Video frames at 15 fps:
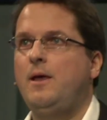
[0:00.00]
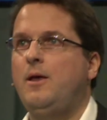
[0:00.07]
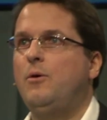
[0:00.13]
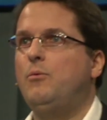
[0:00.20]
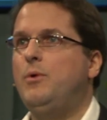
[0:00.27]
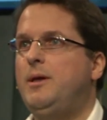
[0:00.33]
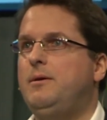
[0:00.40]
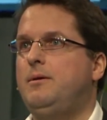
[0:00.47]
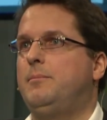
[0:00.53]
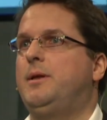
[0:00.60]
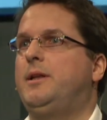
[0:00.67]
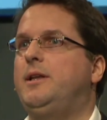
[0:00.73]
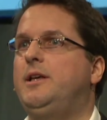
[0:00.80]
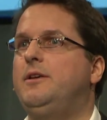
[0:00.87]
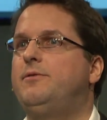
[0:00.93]
We
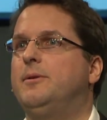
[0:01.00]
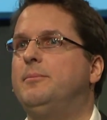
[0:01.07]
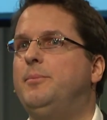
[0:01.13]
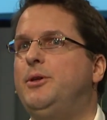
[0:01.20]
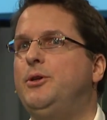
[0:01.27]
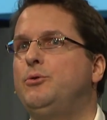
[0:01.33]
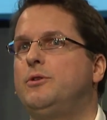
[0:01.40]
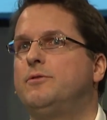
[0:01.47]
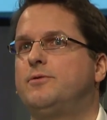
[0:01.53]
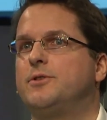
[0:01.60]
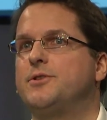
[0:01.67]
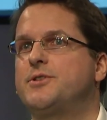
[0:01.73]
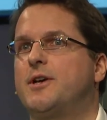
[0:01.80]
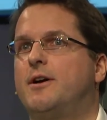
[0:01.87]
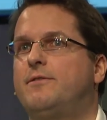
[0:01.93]
believe in beautiful
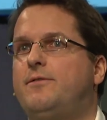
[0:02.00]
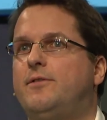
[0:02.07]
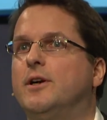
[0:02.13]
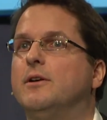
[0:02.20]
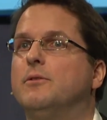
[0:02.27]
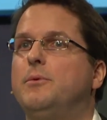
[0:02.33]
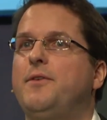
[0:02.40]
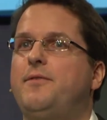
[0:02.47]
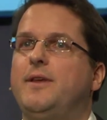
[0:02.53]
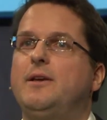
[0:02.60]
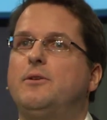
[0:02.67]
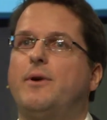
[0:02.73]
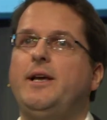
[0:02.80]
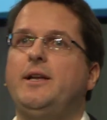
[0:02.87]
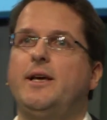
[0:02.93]
software. We think
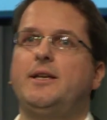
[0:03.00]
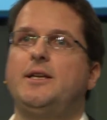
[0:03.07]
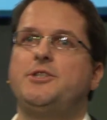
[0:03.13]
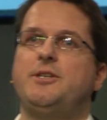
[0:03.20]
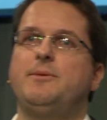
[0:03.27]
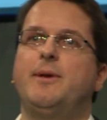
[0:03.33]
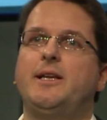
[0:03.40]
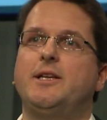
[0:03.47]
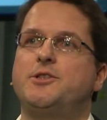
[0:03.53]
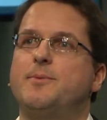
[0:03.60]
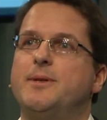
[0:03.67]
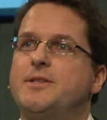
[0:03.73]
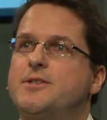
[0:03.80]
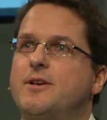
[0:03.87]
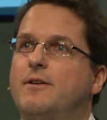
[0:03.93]
great energy
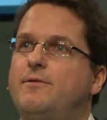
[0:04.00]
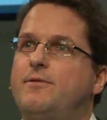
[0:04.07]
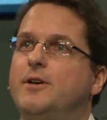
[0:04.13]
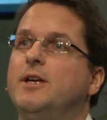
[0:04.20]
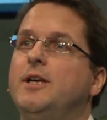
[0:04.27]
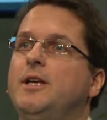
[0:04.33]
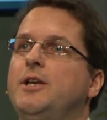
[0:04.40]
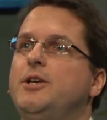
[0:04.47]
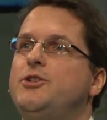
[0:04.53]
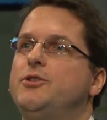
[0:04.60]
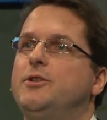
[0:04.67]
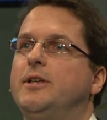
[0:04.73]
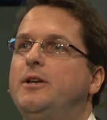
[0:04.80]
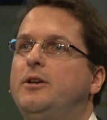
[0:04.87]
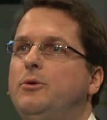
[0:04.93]
management software
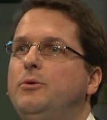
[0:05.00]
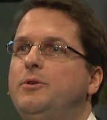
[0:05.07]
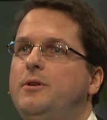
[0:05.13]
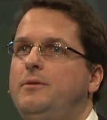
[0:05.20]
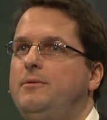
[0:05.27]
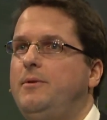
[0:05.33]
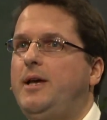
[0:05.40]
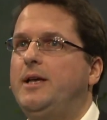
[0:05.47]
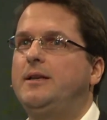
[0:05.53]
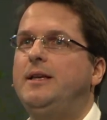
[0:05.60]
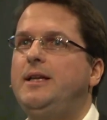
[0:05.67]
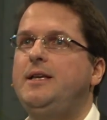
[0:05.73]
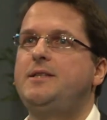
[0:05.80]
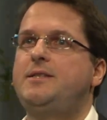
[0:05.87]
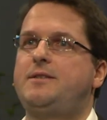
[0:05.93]
should include at
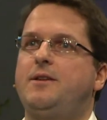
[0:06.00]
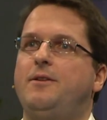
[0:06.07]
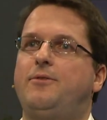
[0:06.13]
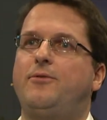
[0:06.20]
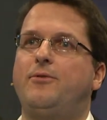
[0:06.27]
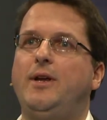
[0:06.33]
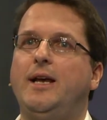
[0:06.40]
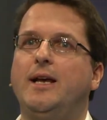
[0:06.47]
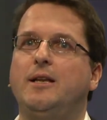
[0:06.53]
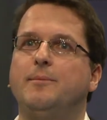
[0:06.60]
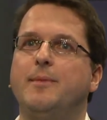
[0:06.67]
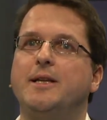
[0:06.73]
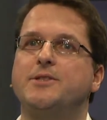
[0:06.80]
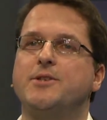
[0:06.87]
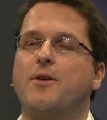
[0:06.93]
least three
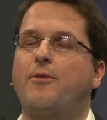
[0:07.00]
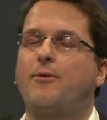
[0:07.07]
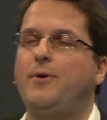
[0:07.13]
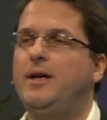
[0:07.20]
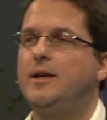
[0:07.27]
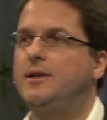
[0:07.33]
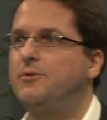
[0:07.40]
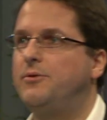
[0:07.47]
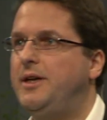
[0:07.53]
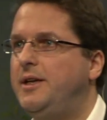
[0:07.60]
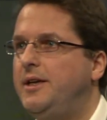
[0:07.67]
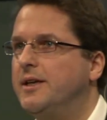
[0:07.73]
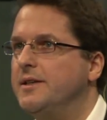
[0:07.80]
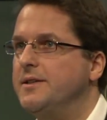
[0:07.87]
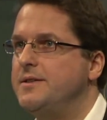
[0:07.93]
elements or three
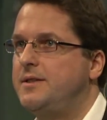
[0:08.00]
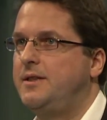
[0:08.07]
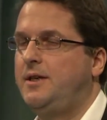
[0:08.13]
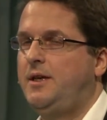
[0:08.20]
ingredients.